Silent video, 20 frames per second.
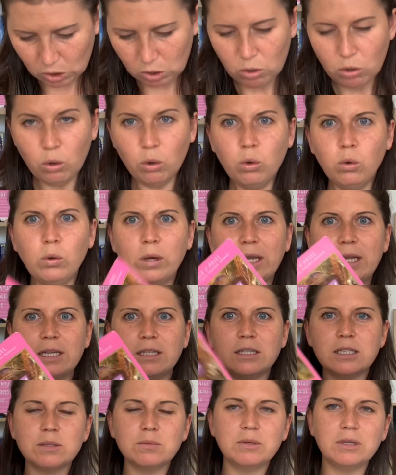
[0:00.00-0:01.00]
Oh, I like
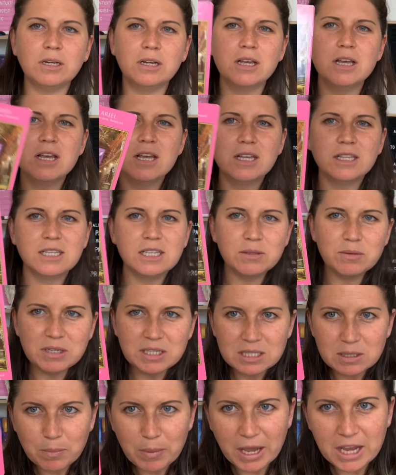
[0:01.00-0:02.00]
this one. This one is the
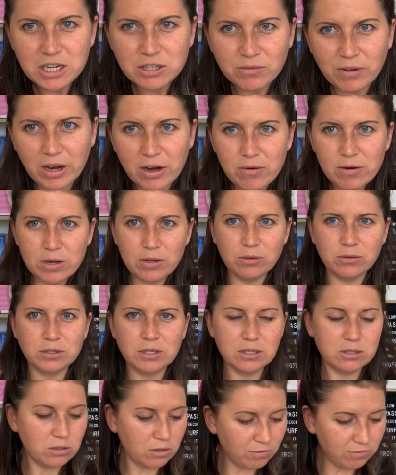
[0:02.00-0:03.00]
Page of Ariels. This
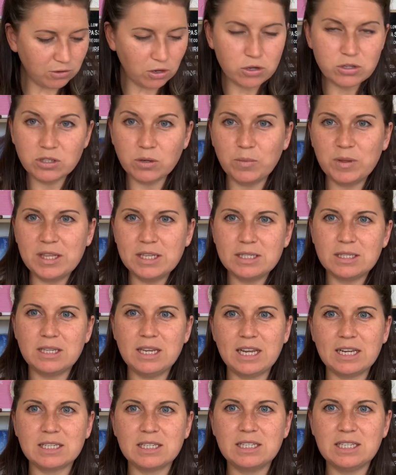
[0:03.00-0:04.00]
sort of flows on with this
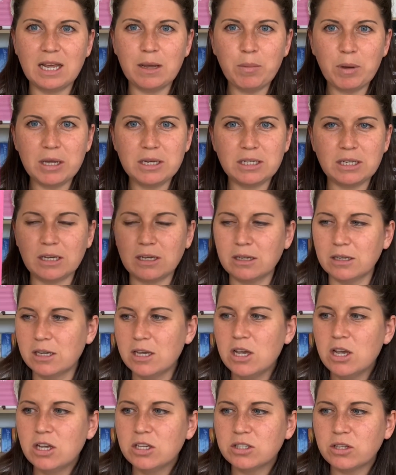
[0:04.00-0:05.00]
next step idea.
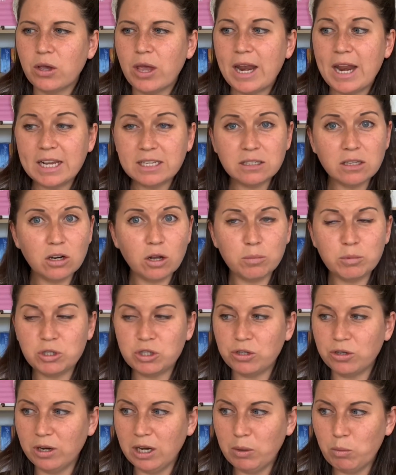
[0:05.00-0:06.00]
So an excellent
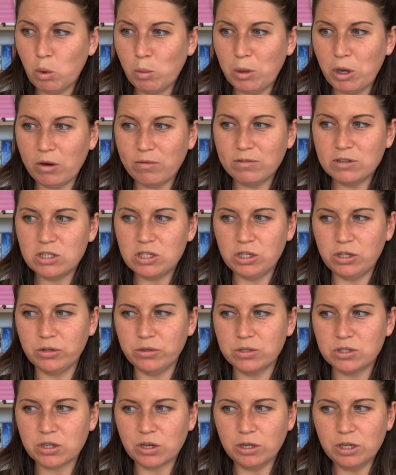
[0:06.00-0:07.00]
opportunity will be offered to you.
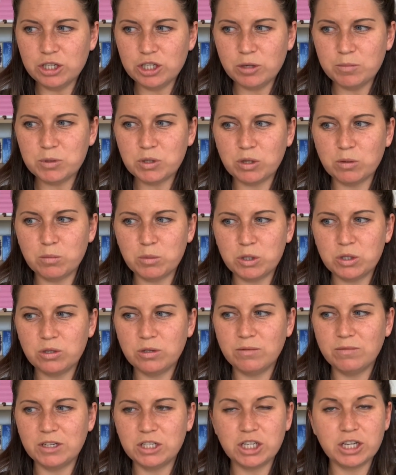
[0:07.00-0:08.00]
Scholarships or the pursuit of
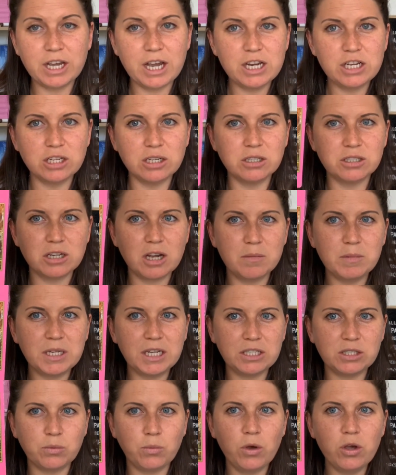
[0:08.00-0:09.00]
education, time to get
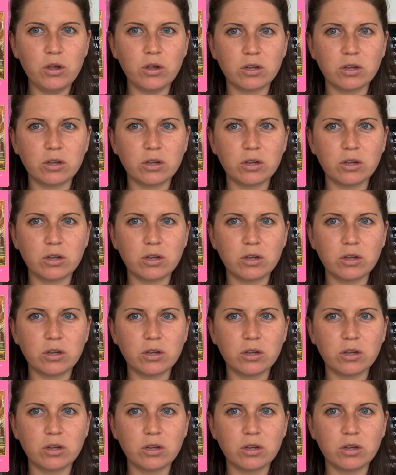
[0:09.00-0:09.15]
to work.